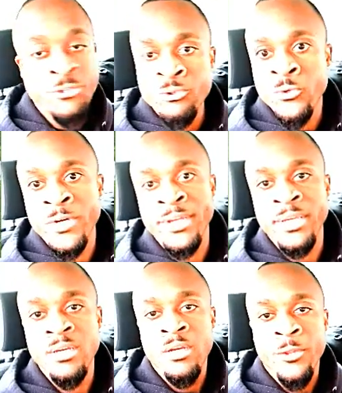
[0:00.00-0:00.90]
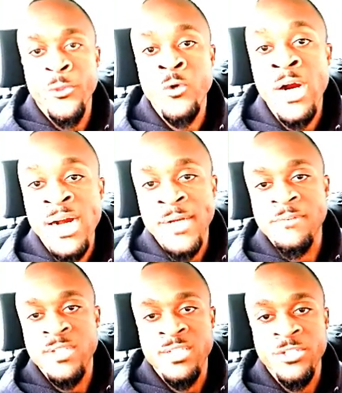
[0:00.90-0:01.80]
tree
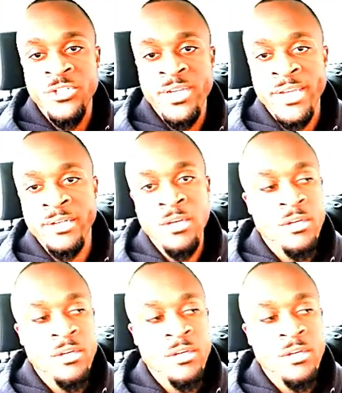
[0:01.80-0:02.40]
thrives in the shade.